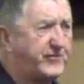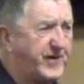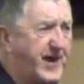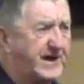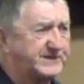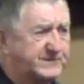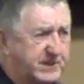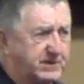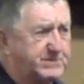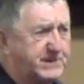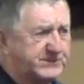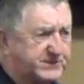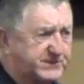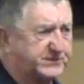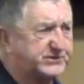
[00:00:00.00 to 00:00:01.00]
fast in the
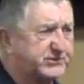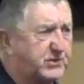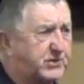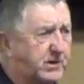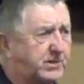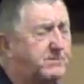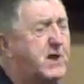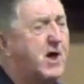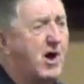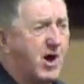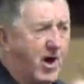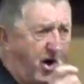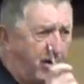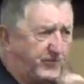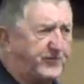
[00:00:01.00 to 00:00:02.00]
midst of the storm.
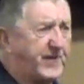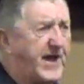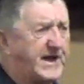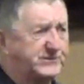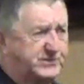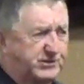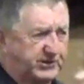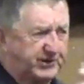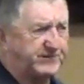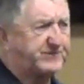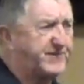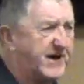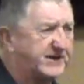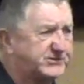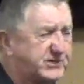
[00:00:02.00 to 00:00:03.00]
Hold fast to your
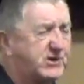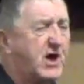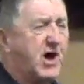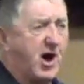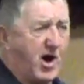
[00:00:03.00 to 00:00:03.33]
confession.